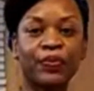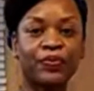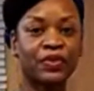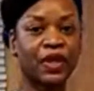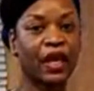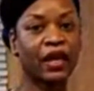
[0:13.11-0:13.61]

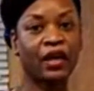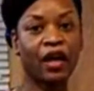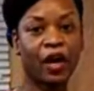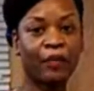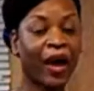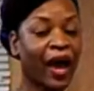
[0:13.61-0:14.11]
say
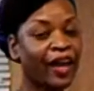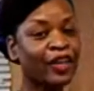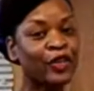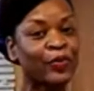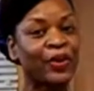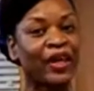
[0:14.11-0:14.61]
hi
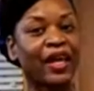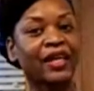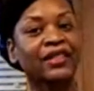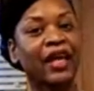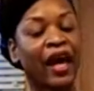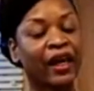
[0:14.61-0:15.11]
to me and
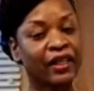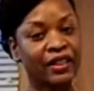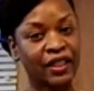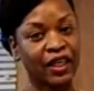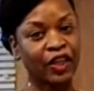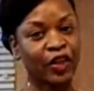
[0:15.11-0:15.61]
say I can
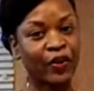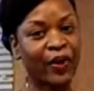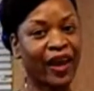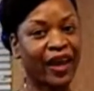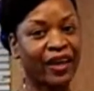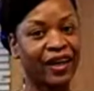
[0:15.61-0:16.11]
see you
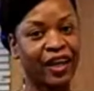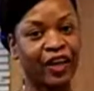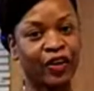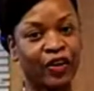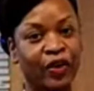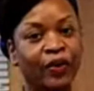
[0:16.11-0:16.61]
and hear
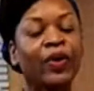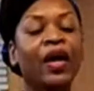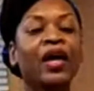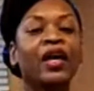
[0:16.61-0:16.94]
you.